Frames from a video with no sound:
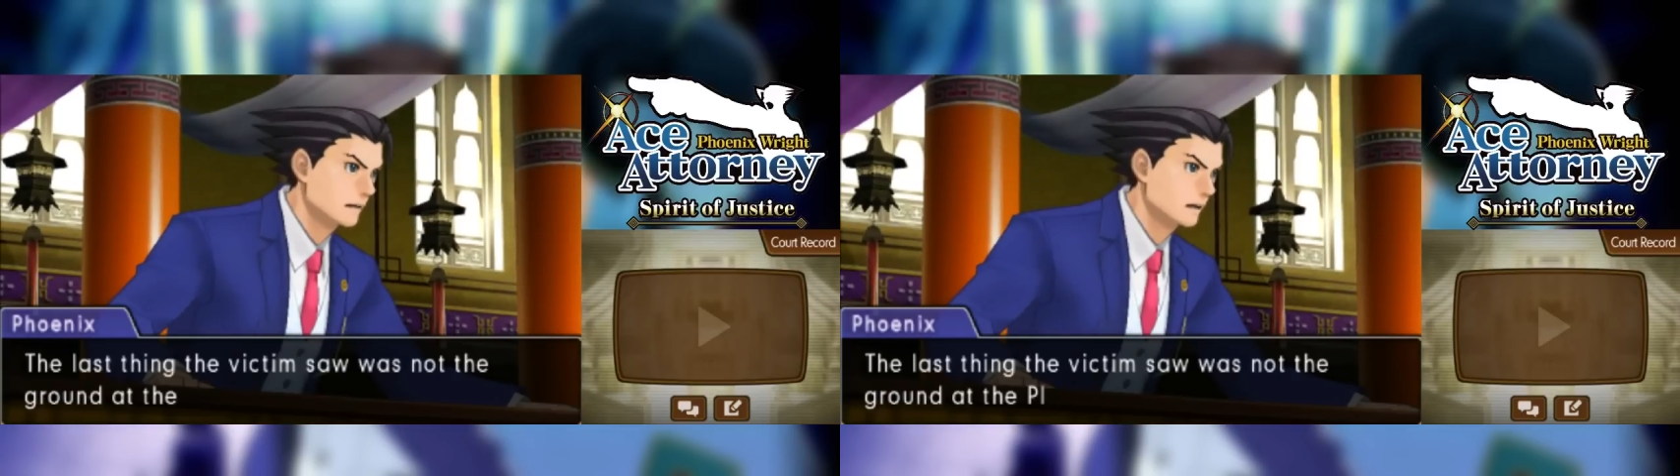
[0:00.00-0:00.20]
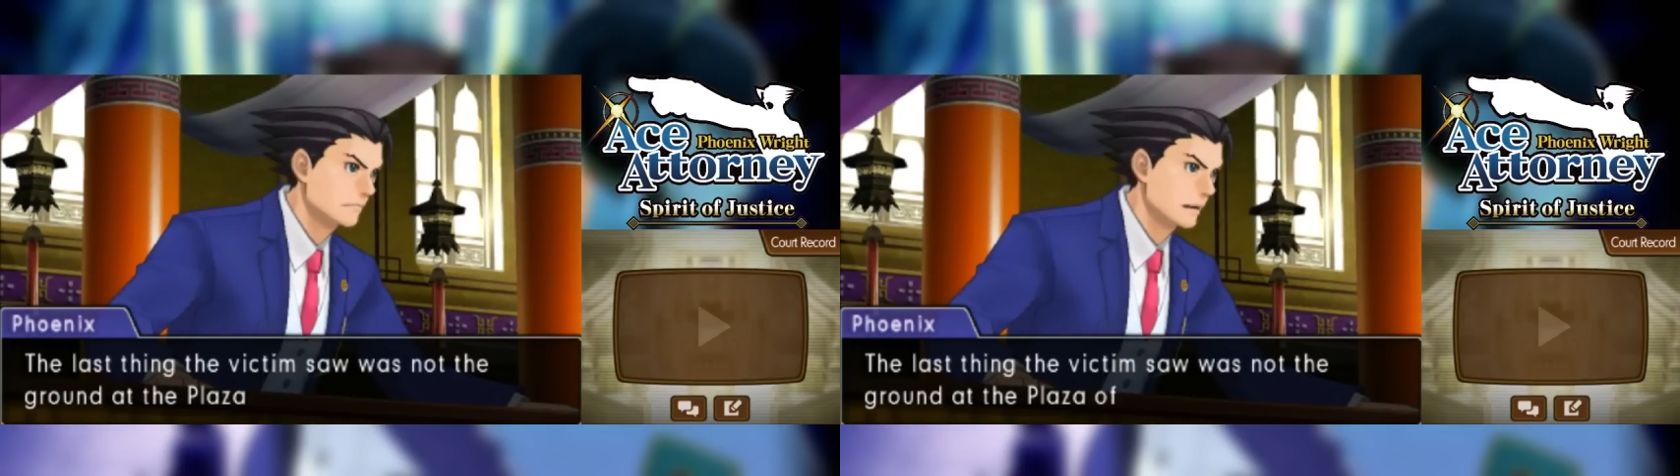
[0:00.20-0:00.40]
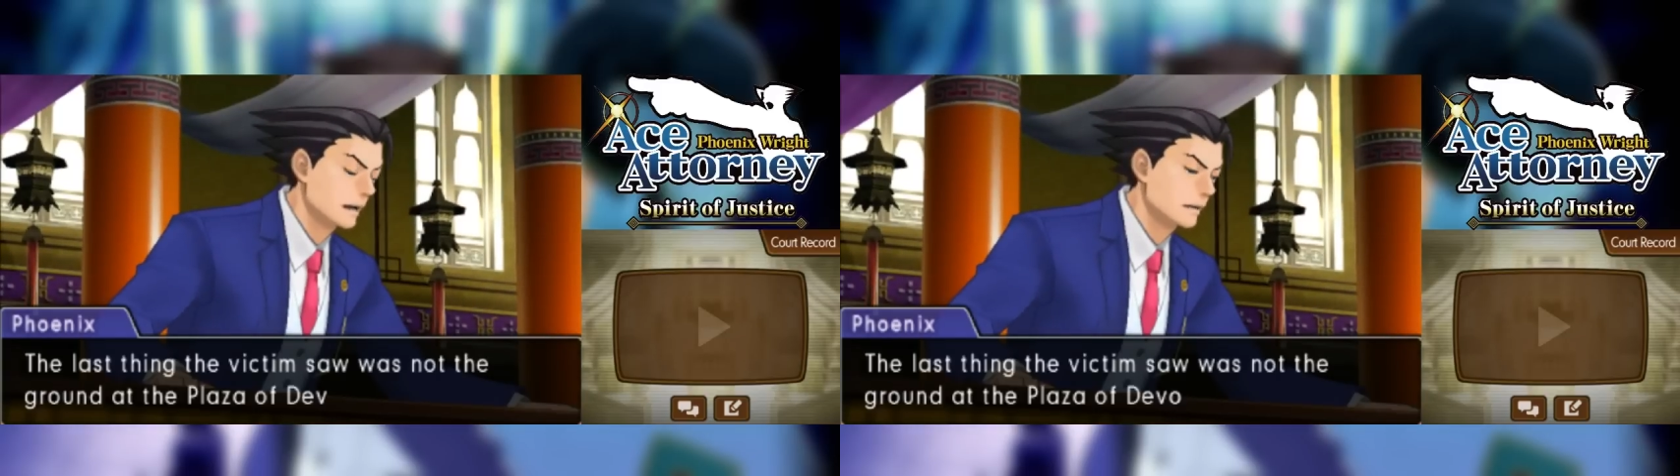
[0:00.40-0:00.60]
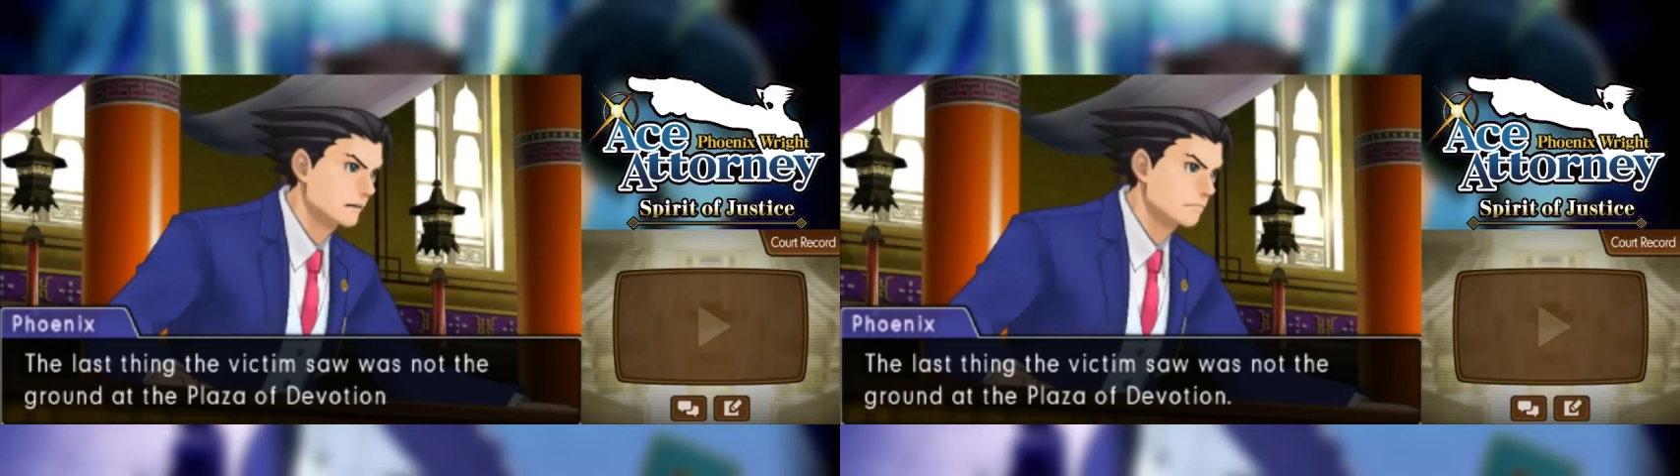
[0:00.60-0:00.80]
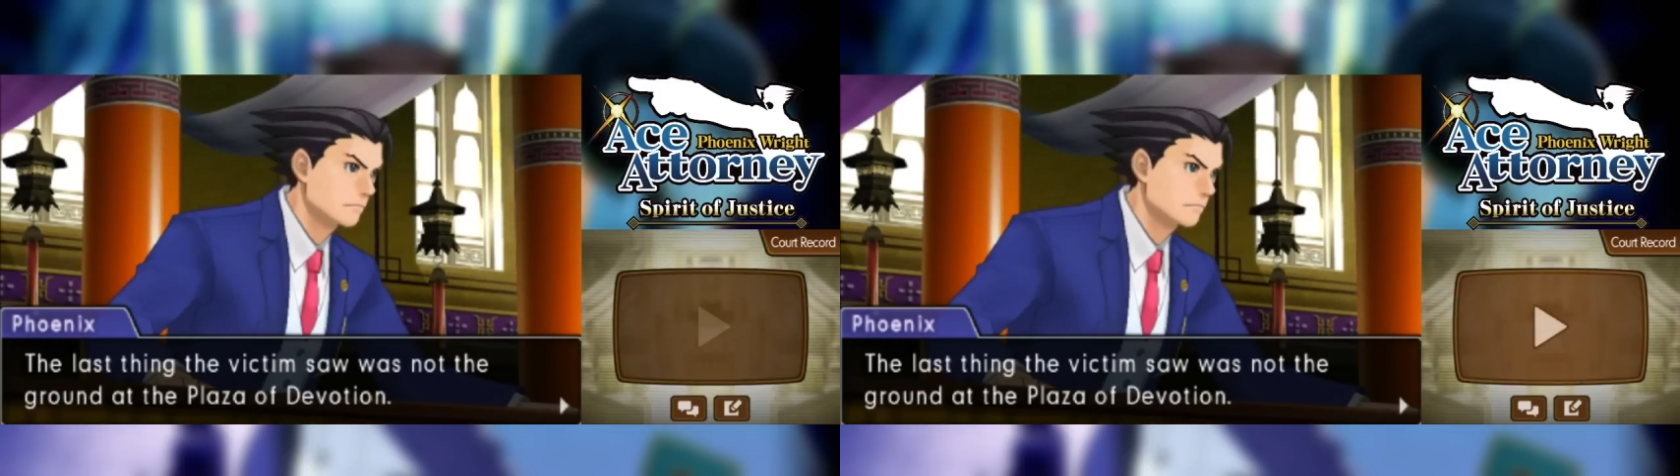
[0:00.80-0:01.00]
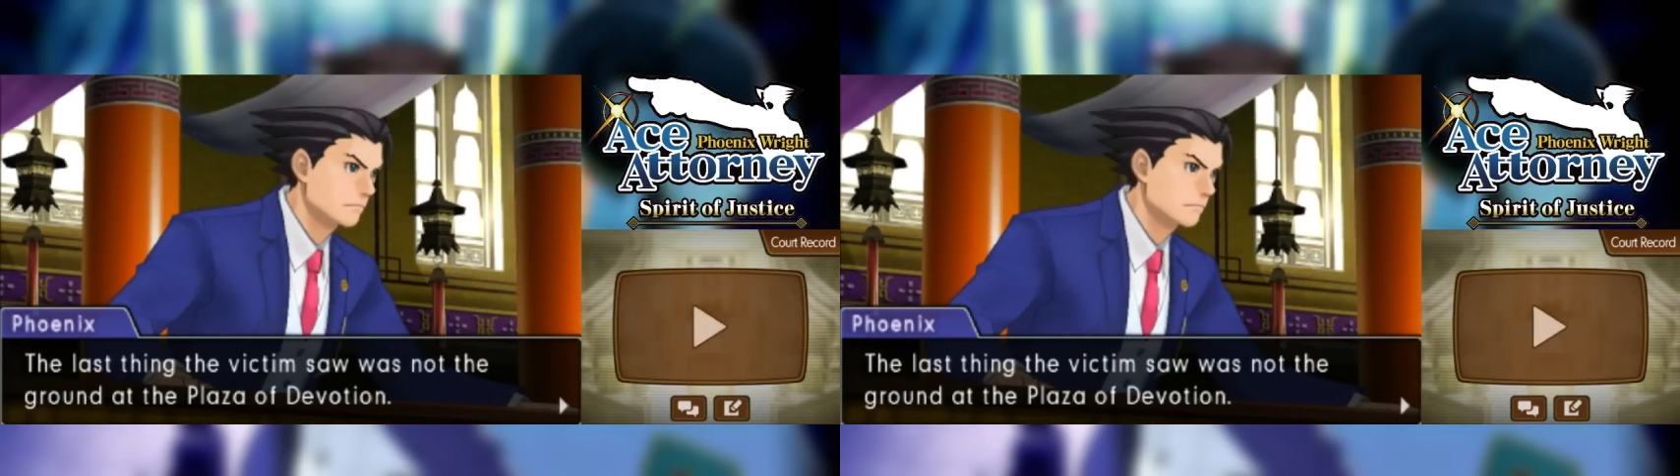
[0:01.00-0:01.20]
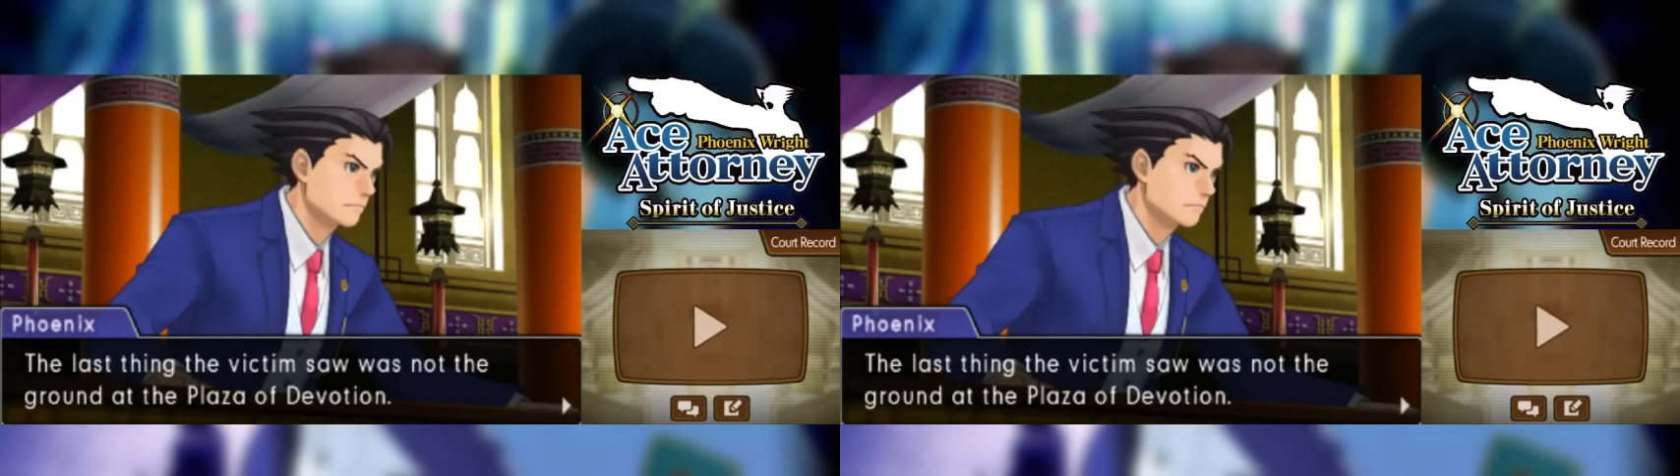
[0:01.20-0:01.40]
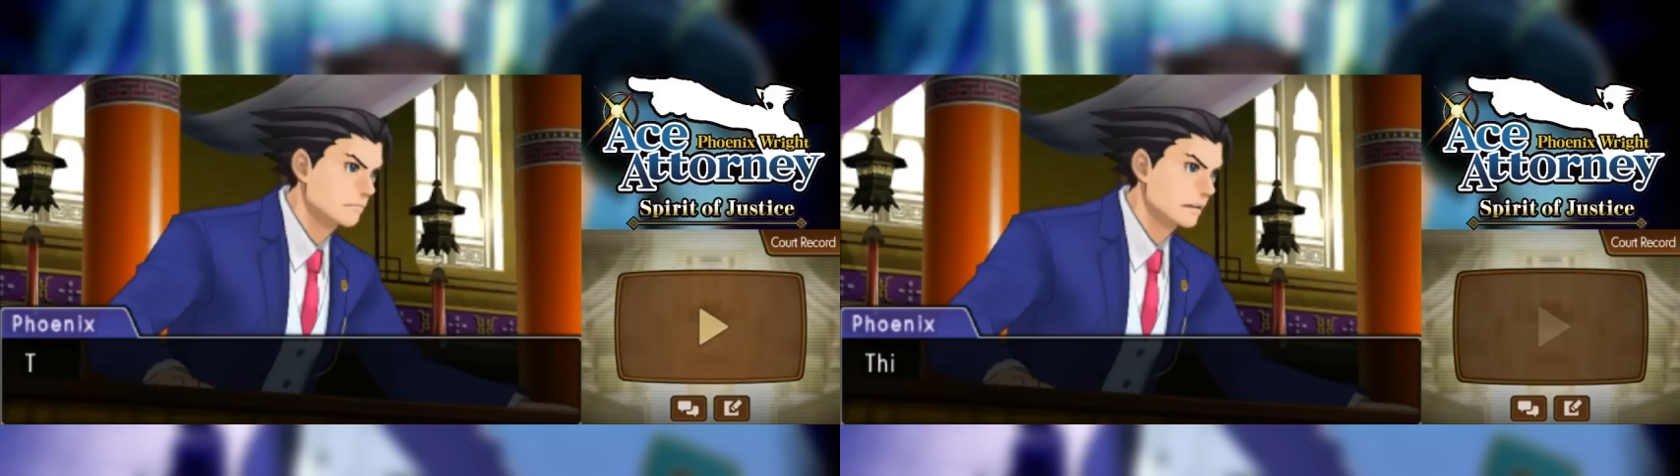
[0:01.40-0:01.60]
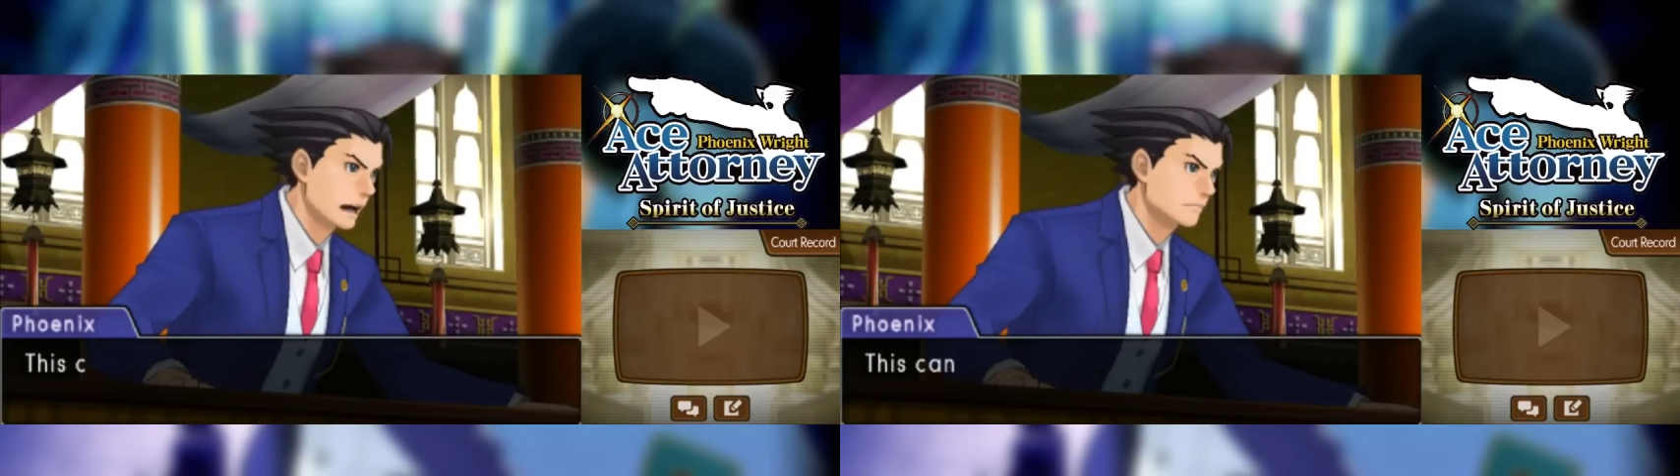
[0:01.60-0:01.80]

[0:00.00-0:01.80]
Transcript: not the ground of Plaza Devotion.